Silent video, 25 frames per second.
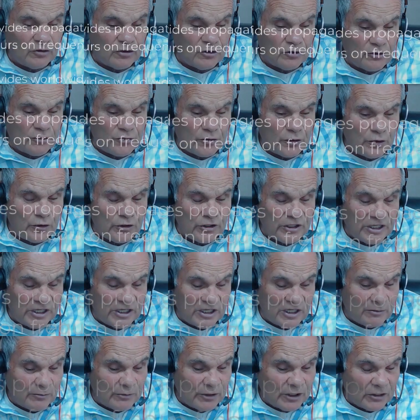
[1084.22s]
to 30
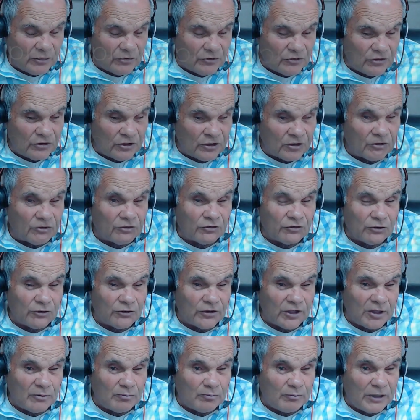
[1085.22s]
MHz. So
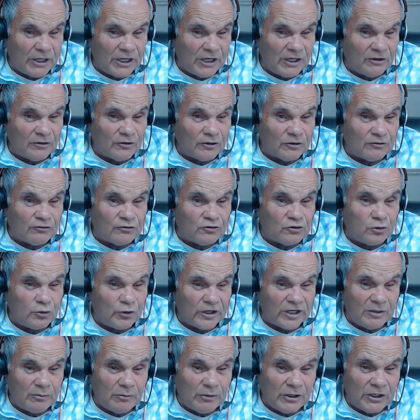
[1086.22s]
that band of
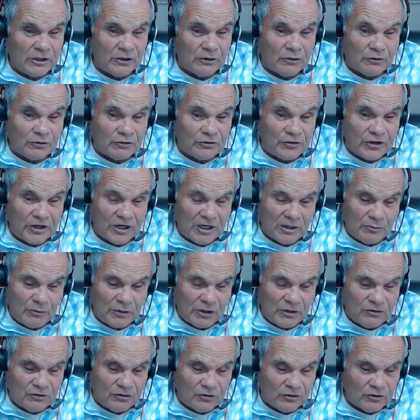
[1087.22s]
20 meters that I
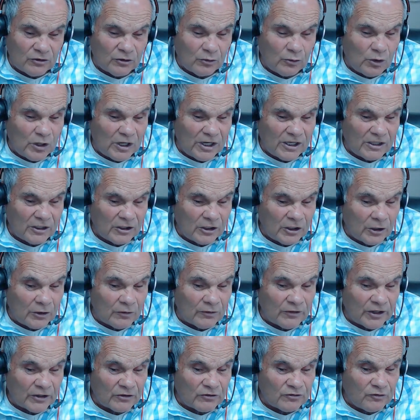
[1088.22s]
mentioned a while ago,
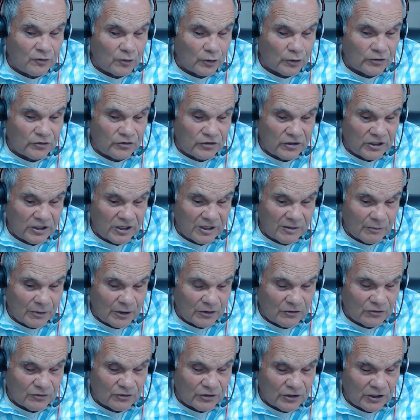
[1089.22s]
that's 14
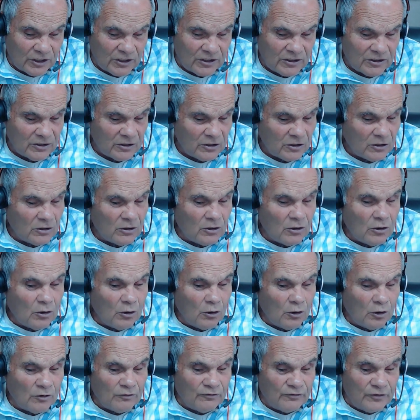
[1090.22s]
MHz,
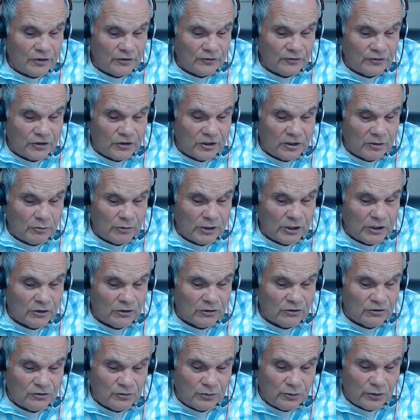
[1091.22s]
or 15
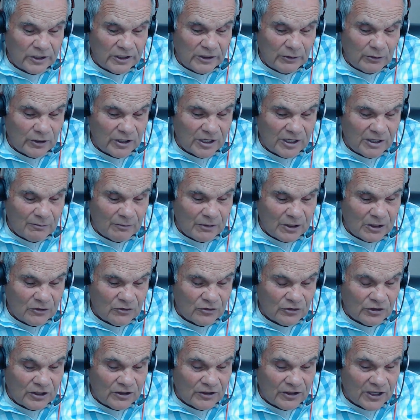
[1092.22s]
meters, 21
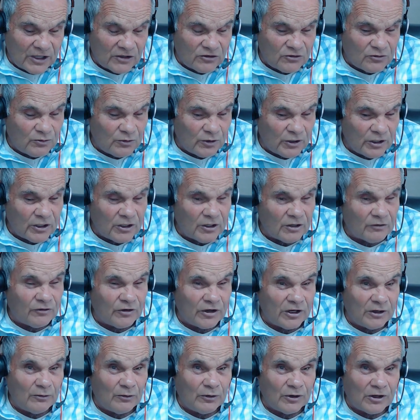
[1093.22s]
MHz. That's where, if
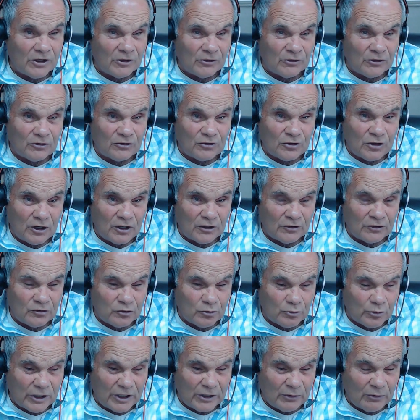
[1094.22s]
I wanted to talk to
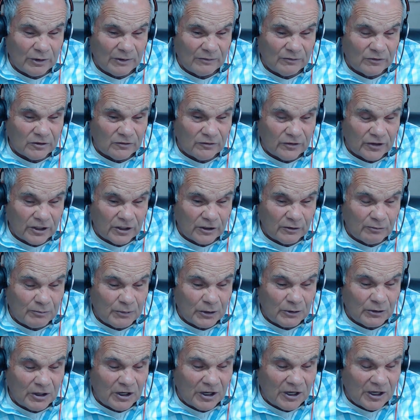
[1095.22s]
my web
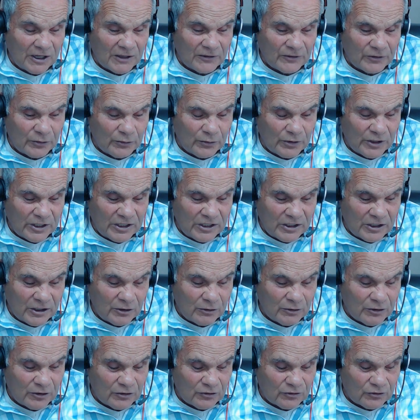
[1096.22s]
developer on the
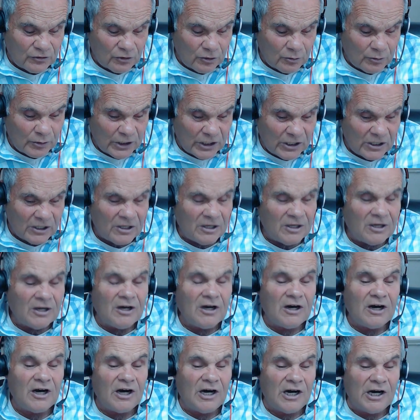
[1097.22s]
radio in Serbia,
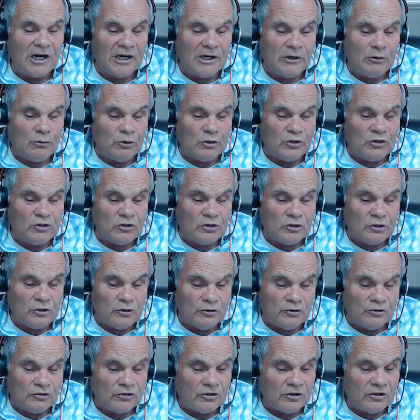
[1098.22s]
I would
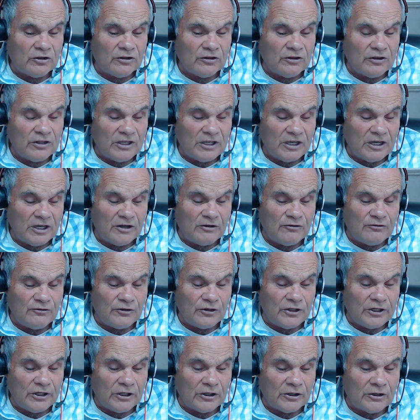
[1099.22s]
use the F
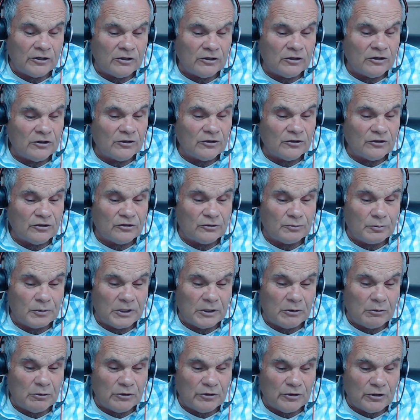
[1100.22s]
layer to
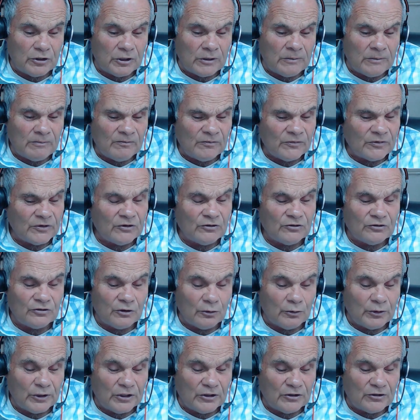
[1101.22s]
speak with her. So
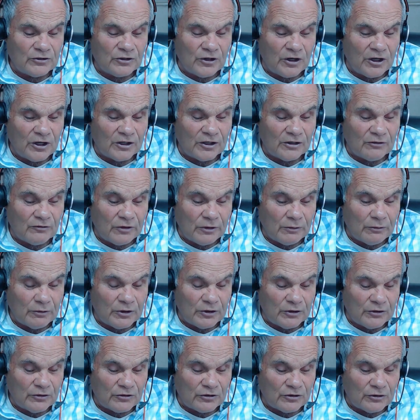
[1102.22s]
we could talk if we were
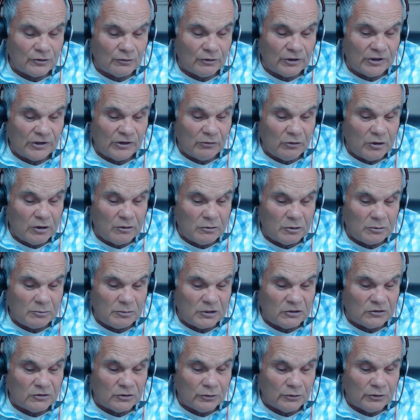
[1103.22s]
using the radio. We would
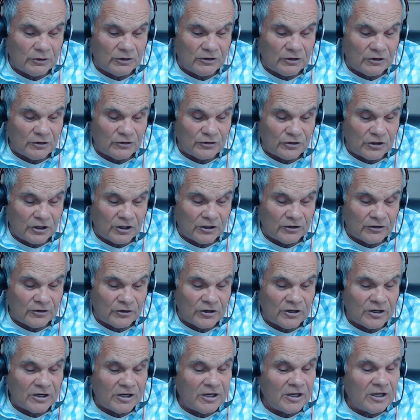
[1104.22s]
be doing this
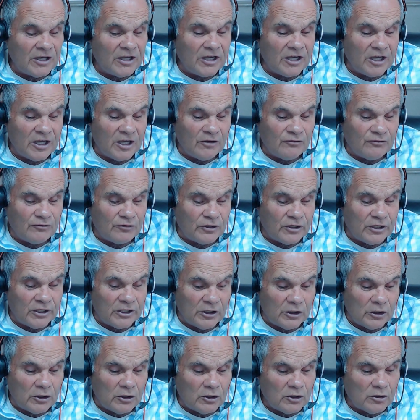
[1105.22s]
under F
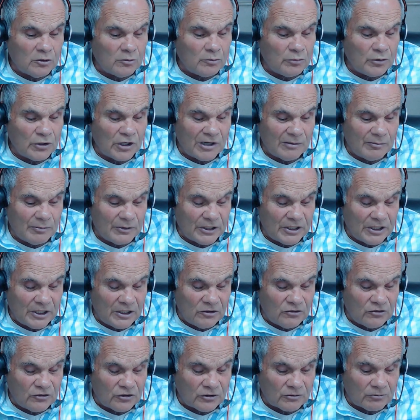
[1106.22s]
layer
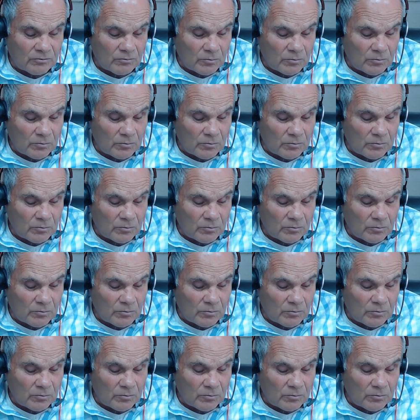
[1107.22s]
propagation.